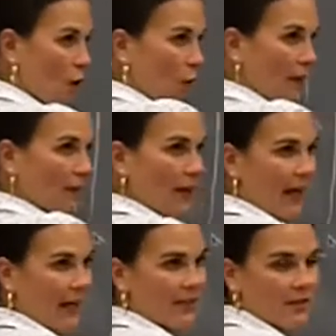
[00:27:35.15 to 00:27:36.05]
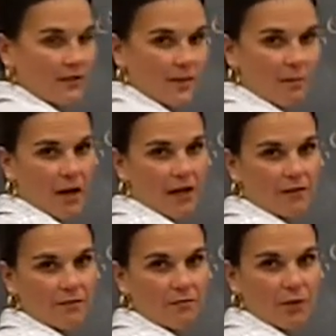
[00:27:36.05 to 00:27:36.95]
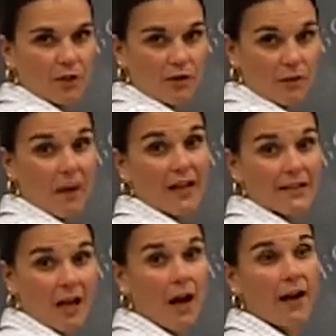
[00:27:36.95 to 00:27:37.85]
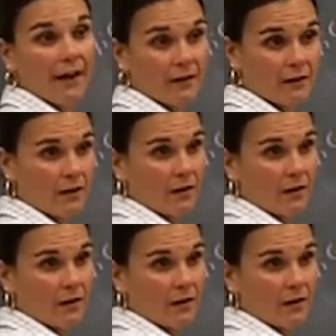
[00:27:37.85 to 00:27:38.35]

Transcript: know what line to put your spots on,